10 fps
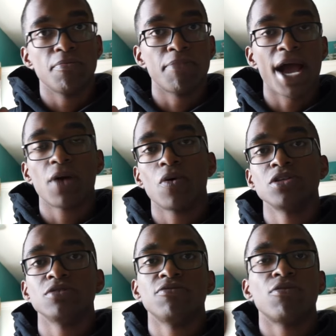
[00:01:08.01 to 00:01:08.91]

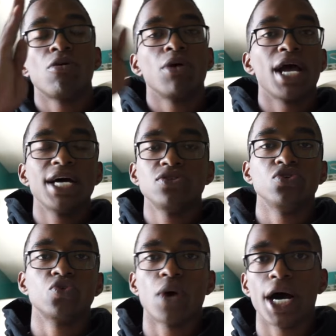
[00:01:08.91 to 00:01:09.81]
backwards and forward as you
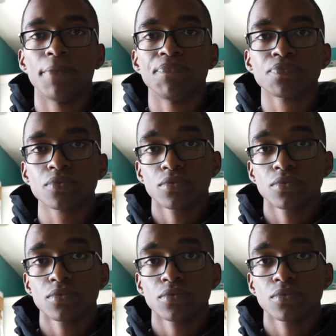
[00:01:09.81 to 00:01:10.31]
squat.